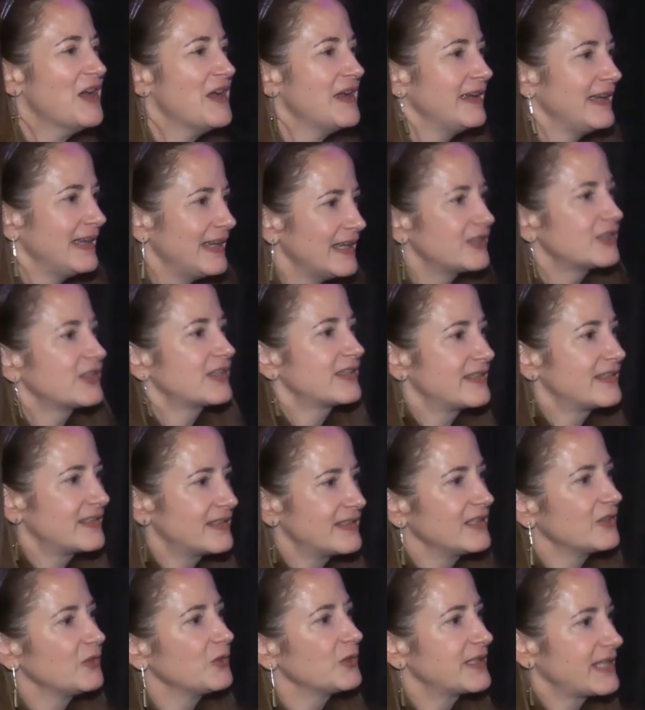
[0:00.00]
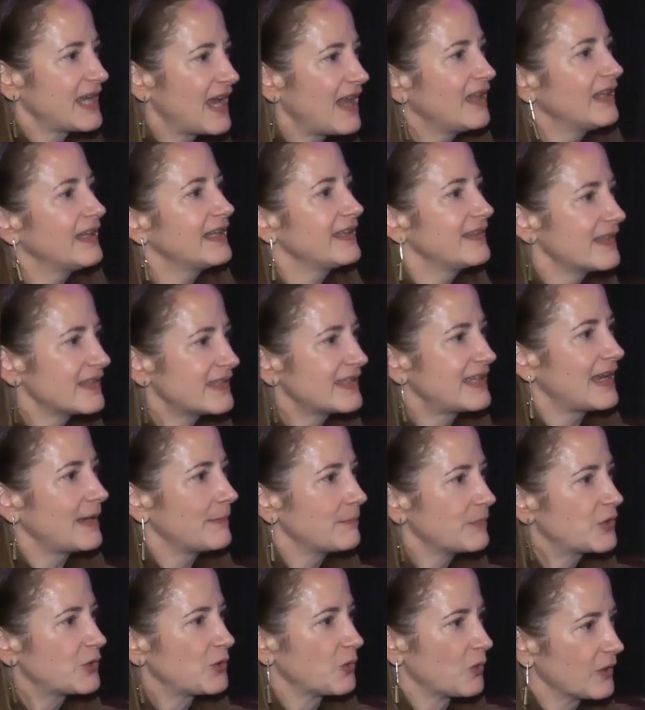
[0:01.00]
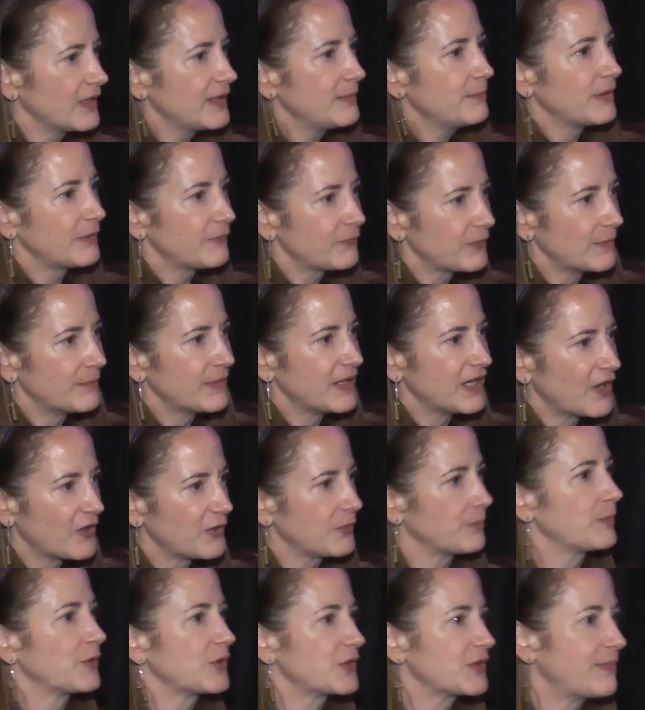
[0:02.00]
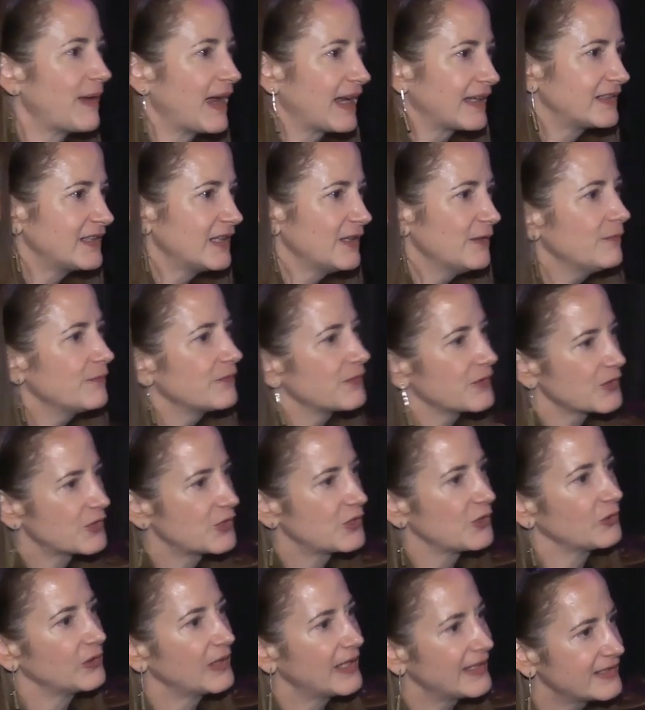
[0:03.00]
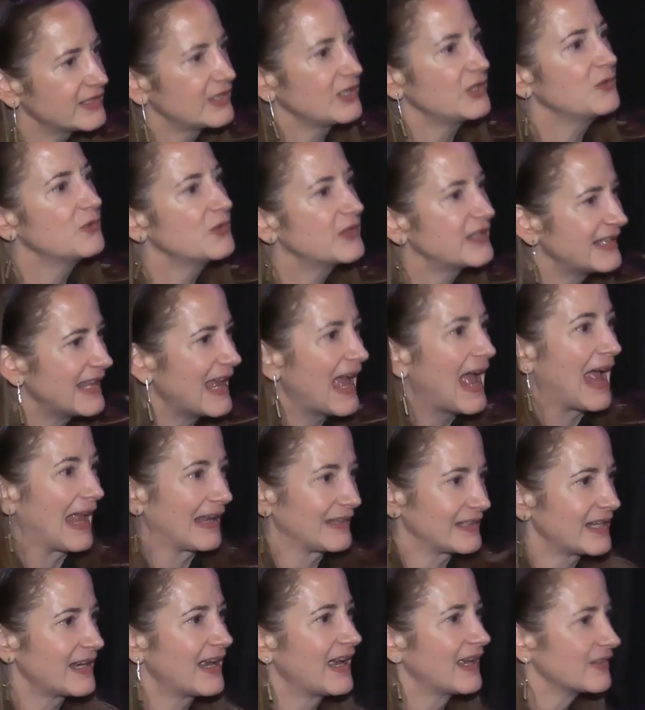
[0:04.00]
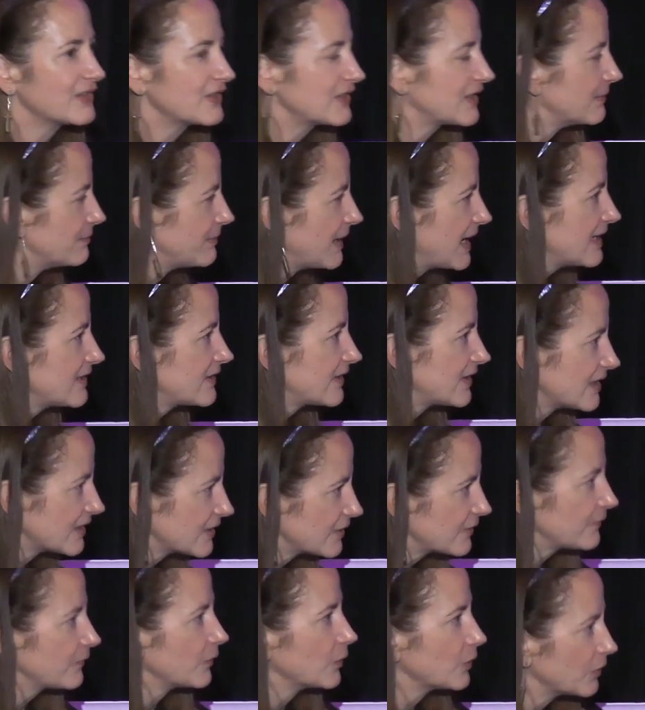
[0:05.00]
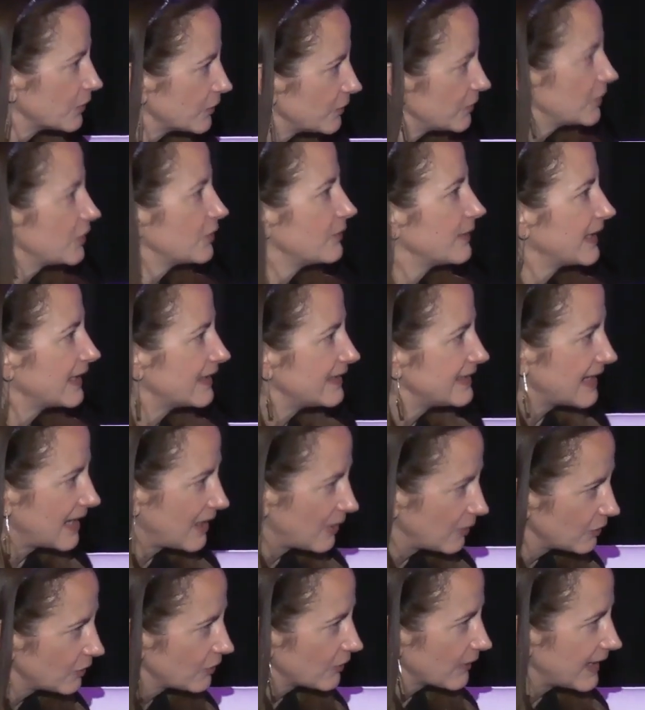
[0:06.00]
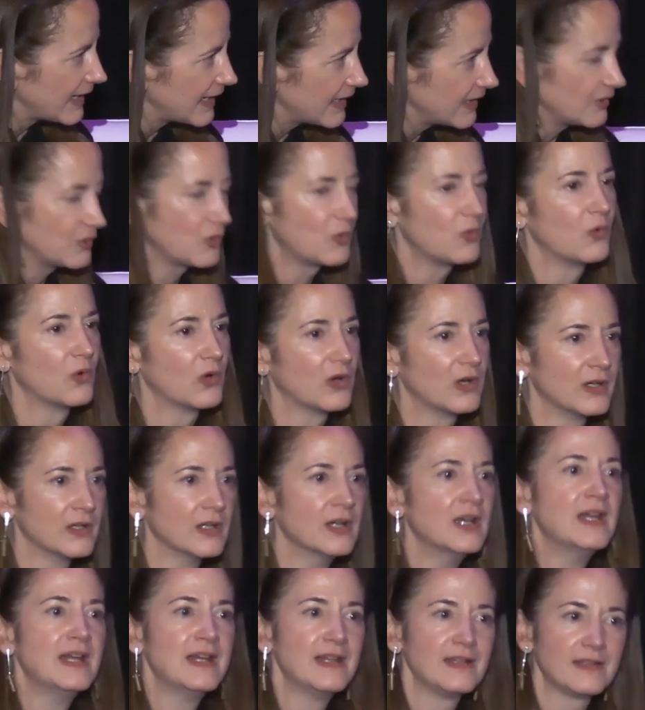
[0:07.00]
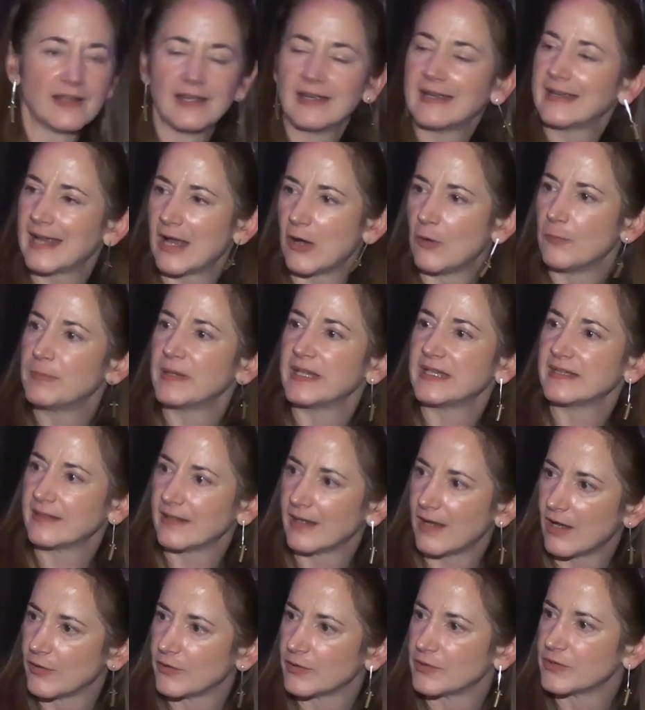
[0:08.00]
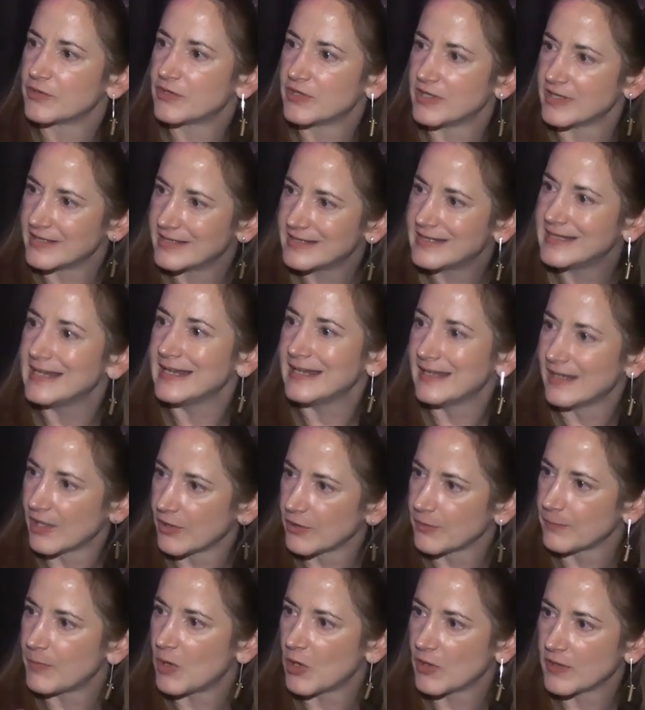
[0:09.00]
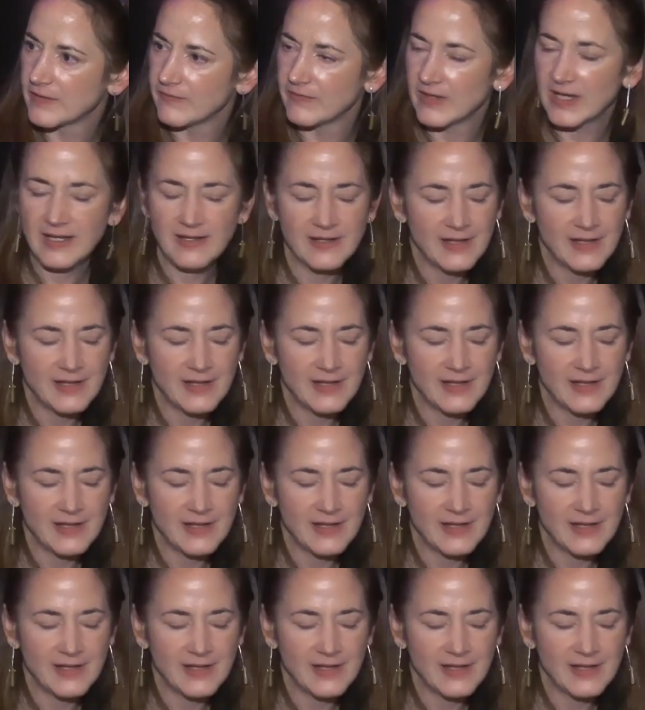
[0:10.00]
It's still telling the same story, but from another perspective. So let's use that as the basis for doing a downgrade or like helping others to see another part of it.